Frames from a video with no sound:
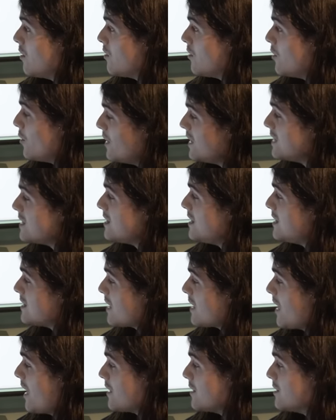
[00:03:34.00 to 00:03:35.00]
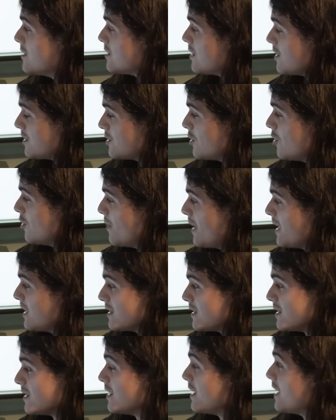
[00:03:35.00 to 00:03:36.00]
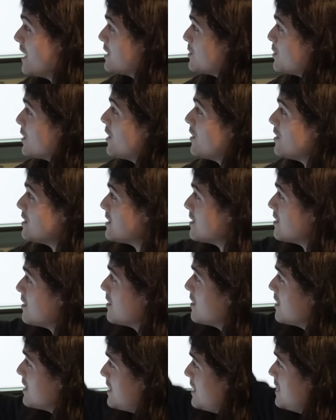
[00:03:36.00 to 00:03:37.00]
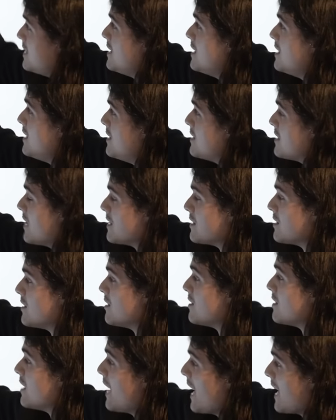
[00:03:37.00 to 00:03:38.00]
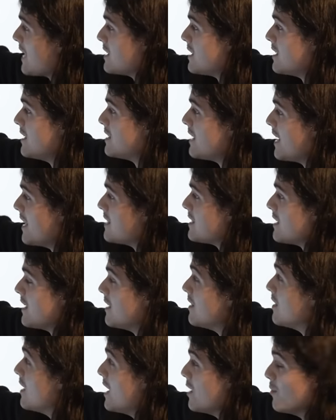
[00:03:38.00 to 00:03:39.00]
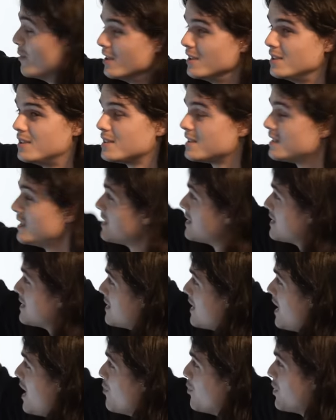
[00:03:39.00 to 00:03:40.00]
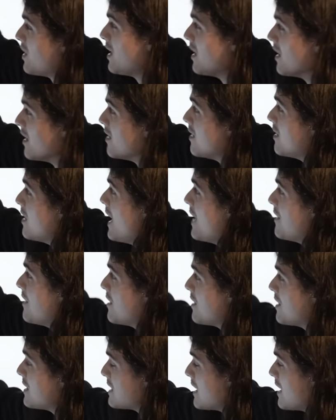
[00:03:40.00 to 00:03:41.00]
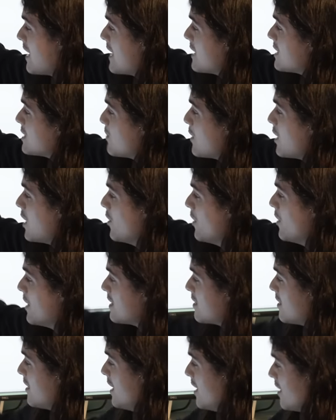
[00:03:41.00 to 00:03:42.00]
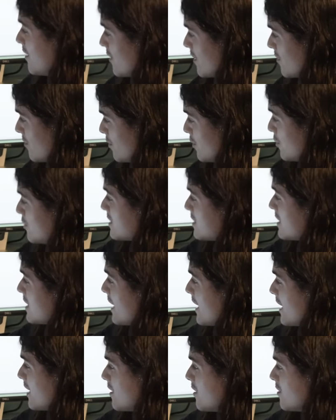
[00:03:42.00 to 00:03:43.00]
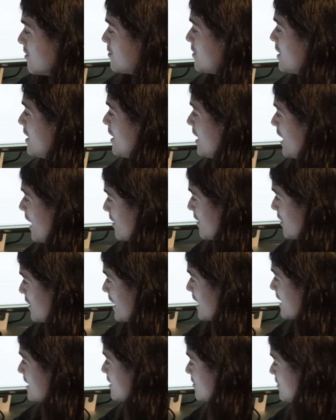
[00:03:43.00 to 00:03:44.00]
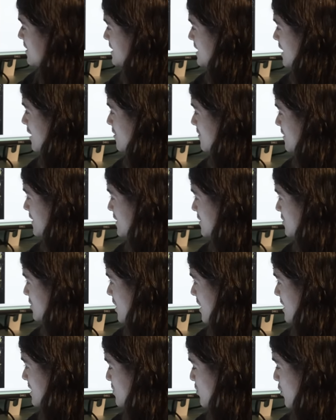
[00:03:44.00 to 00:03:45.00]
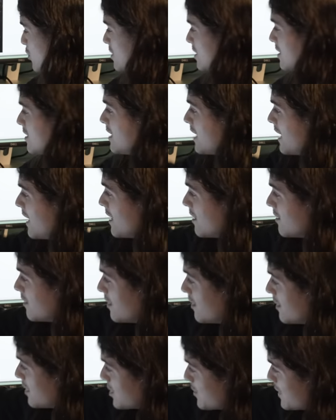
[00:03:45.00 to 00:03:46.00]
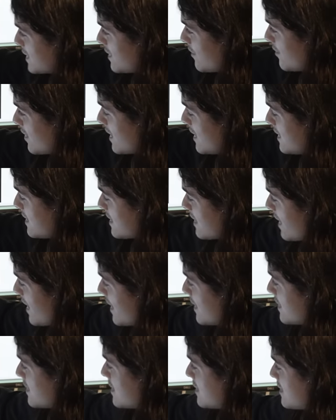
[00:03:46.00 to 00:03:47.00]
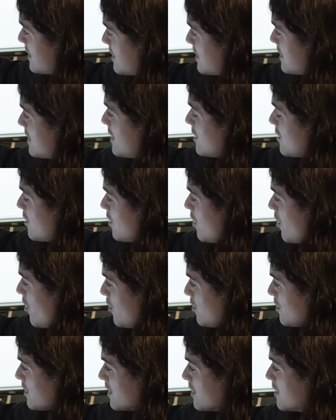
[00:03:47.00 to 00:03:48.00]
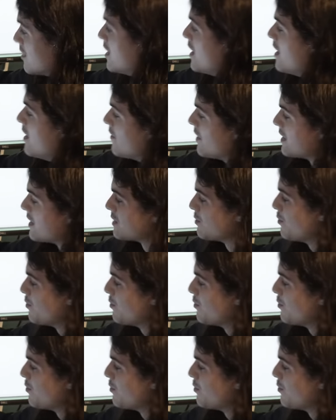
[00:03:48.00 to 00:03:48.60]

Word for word: The reason these scanners are so amazing is because the CCD sensor that actually takes in the image sits up here, and then there's a lens below it that views the negative, and the negative itself is transported in a specifically sized steel holder that's